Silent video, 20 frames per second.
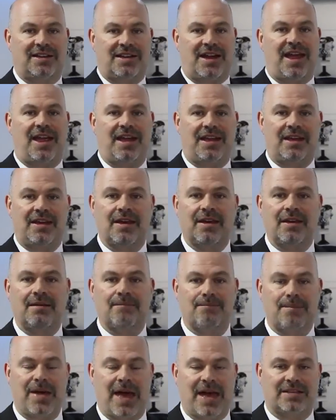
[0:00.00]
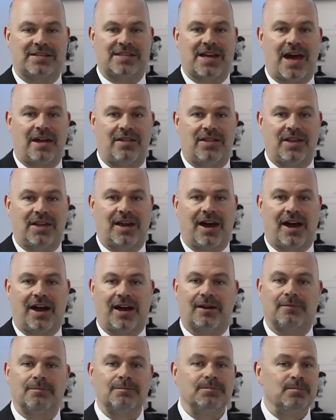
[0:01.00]
to take mass out of the
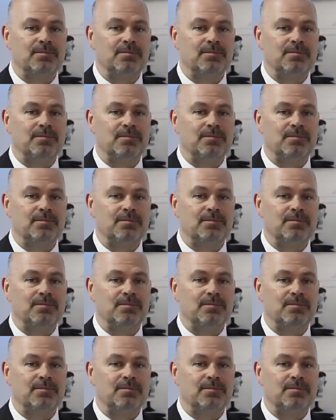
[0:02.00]
car.